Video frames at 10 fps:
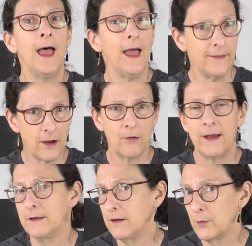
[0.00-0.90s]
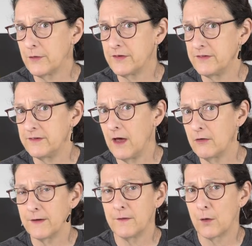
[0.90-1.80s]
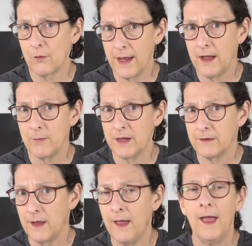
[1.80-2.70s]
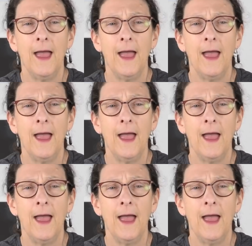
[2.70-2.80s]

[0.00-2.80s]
And now Alienware is soldering their RAM in,